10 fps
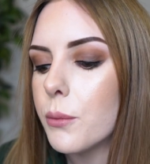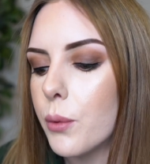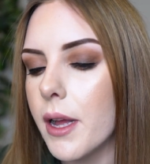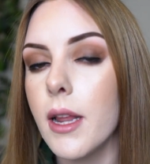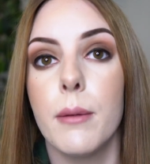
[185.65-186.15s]

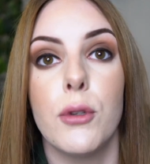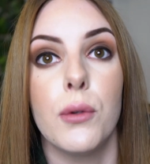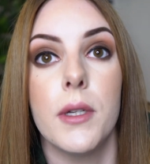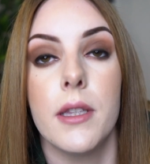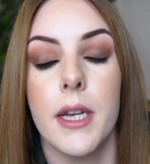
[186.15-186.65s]
While I'm
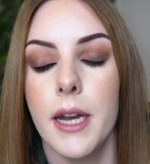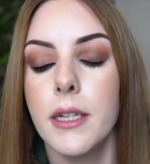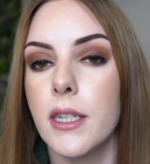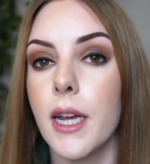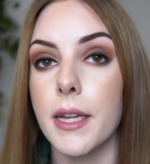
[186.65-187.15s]
doing
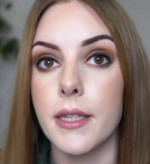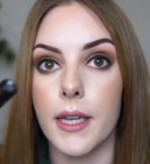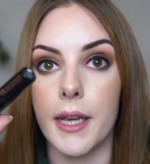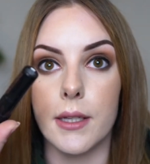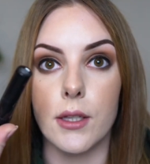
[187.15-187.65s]
that, I
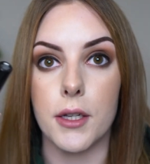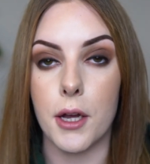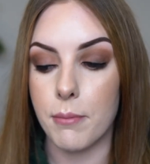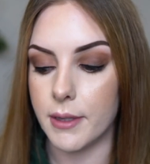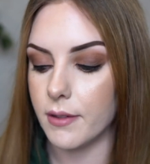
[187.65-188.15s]
take
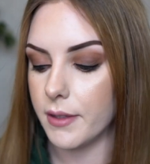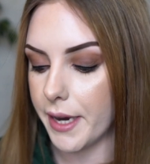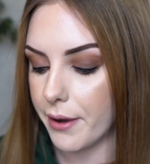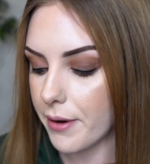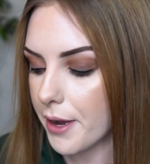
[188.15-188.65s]
some
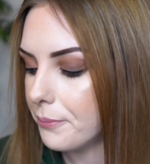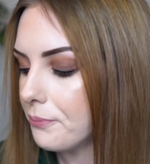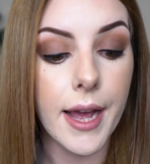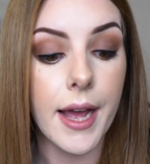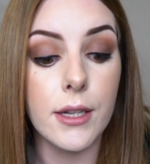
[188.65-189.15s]
mascara,
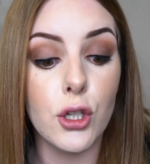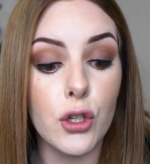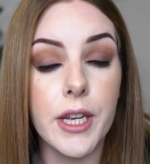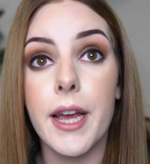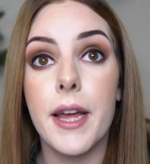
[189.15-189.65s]
and
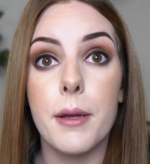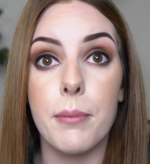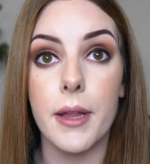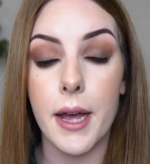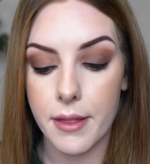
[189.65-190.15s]
you can
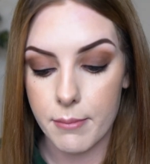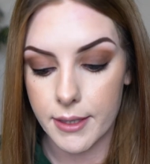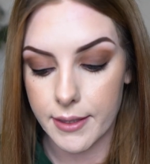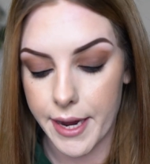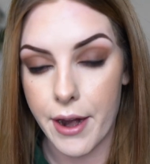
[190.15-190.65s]
apply the
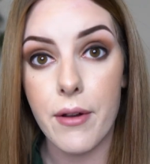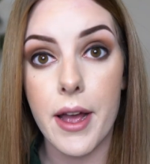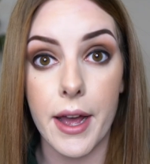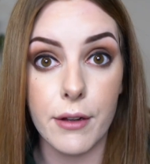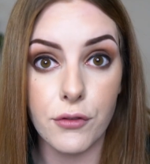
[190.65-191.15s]

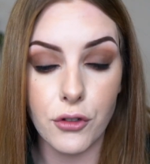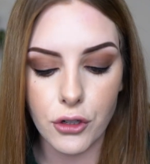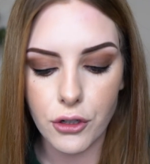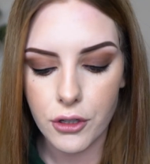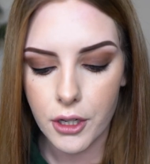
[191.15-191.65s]
mascara
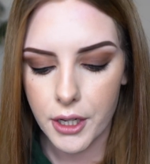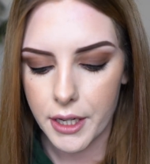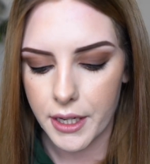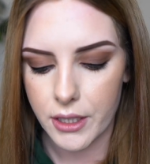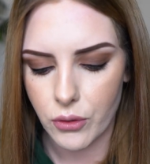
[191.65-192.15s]
after.
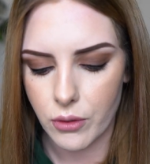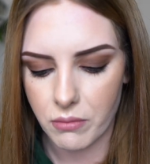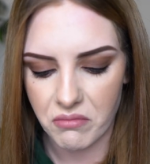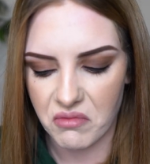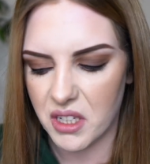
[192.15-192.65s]
It
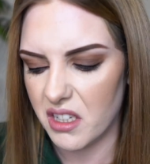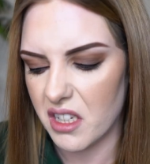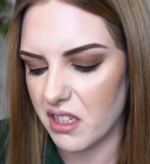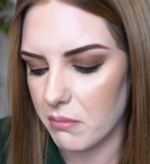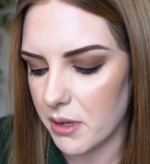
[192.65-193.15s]
really
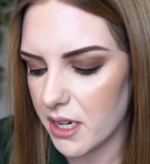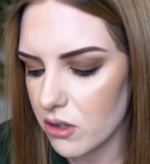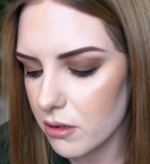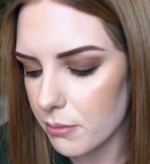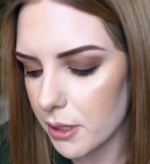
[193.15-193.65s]
doesn't
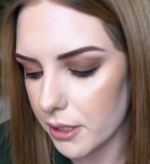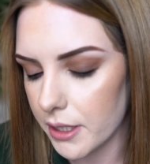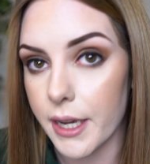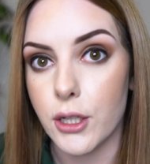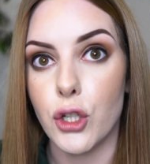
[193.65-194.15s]
matter, but
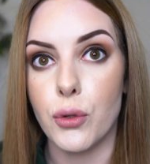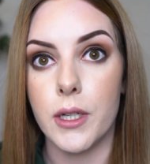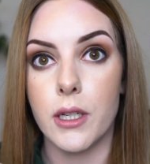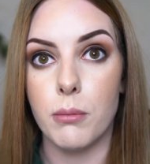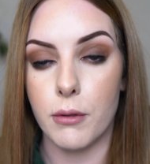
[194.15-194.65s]
I do
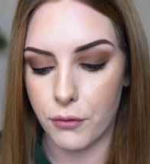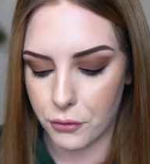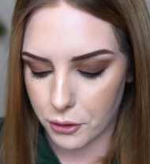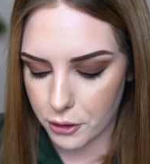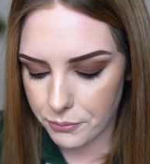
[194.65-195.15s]
it
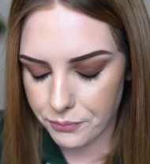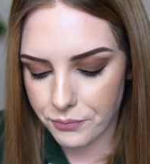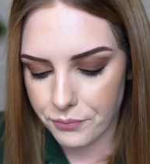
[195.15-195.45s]
before.